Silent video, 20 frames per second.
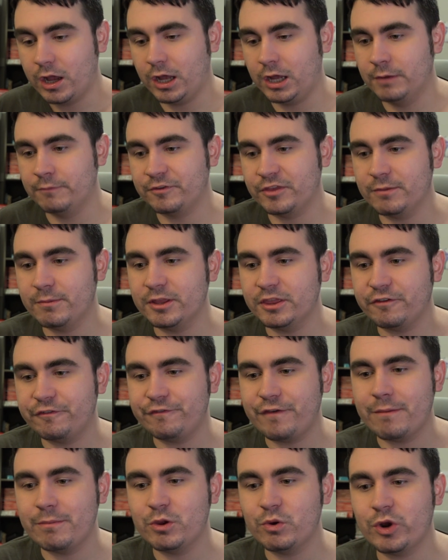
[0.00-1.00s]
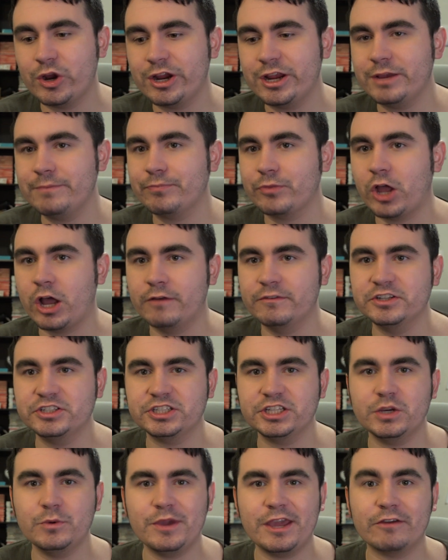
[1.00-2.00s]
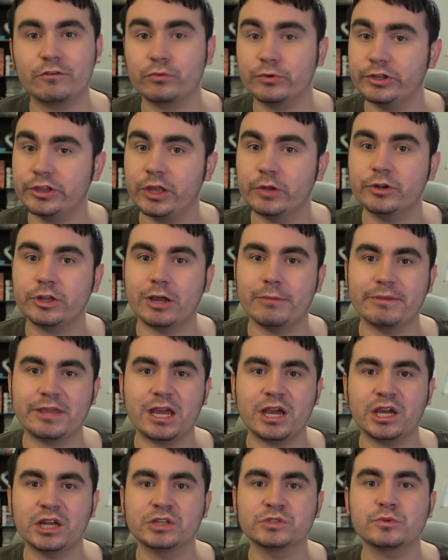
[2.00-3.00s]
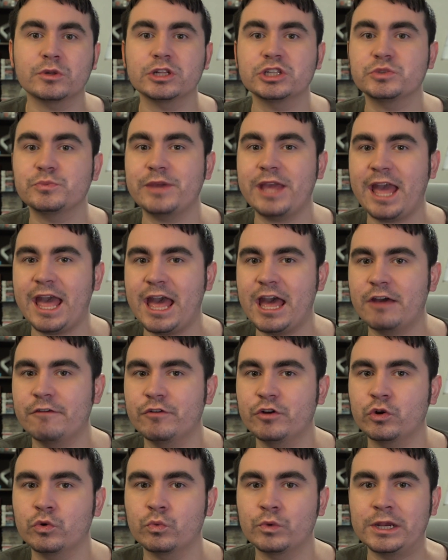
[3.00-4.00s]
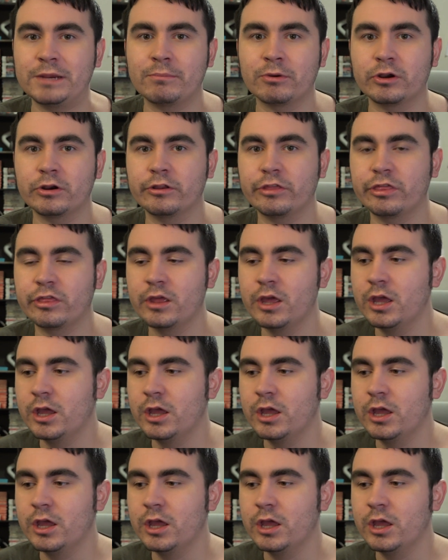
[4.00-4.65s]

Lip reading: For the month of February, obviously we have Reload coming out, as well as we have Rebirth.